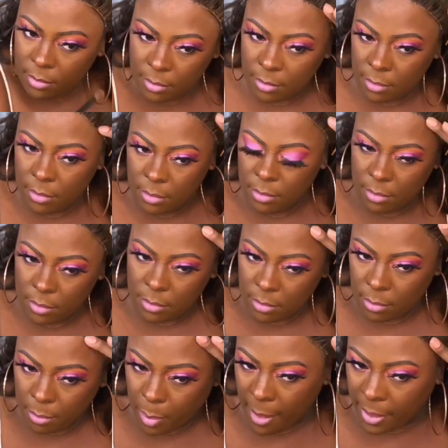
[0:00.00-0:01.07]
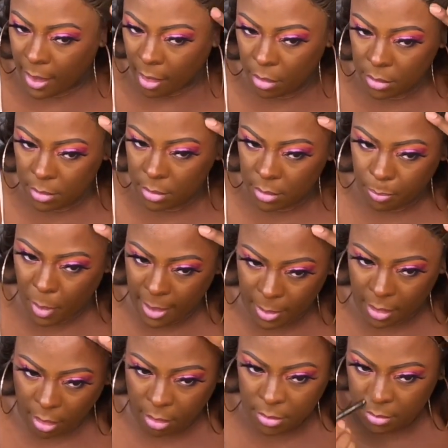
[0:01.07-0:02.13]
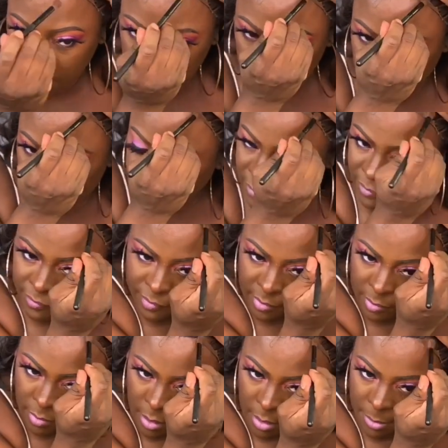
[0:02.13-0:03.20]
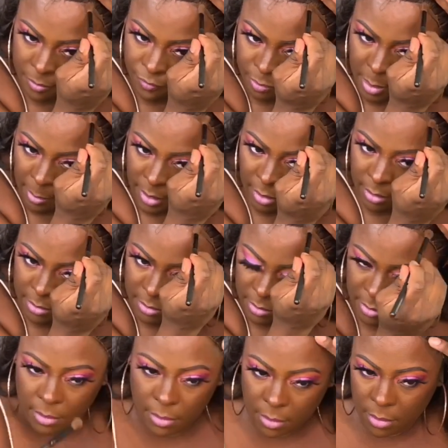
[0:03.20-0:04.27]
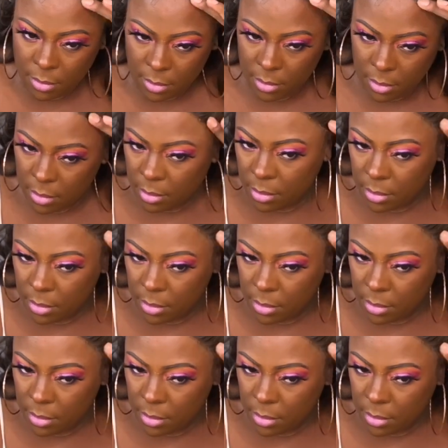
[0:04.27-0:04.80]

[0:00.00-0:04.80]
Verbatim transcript: Oh, them up, me on surely. Baby, you know it's okay.